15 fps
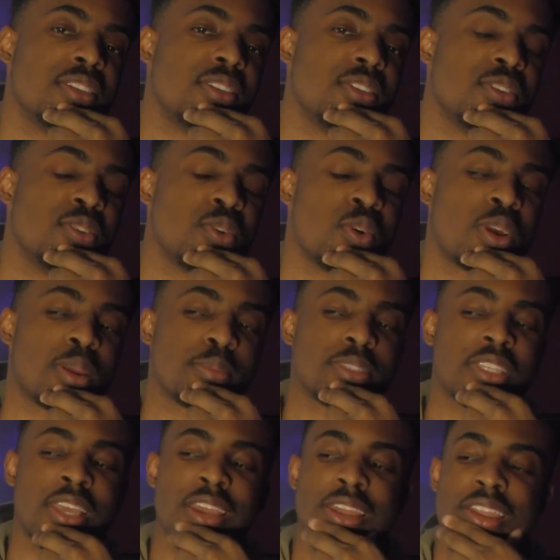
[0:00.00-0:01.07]
You know what I'm
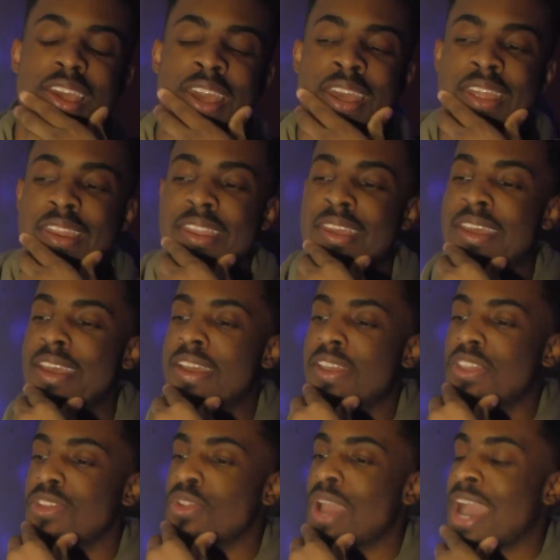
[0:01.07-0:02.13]
saying? And
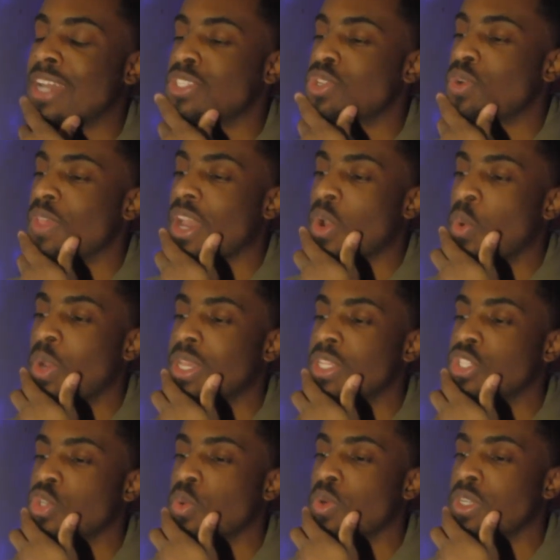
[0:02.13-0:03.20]
you guys know that Quentin
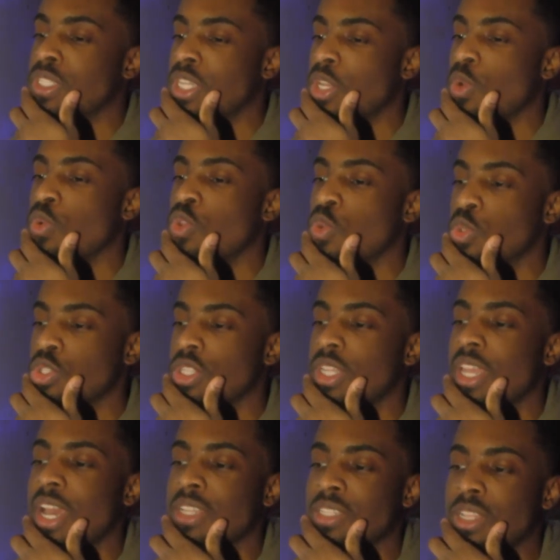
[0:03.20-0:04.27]
Tarantino usually
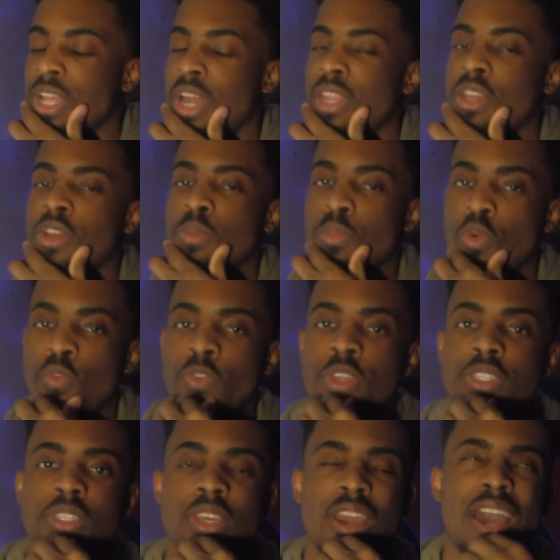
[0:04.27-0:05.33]
has a lot of good movies.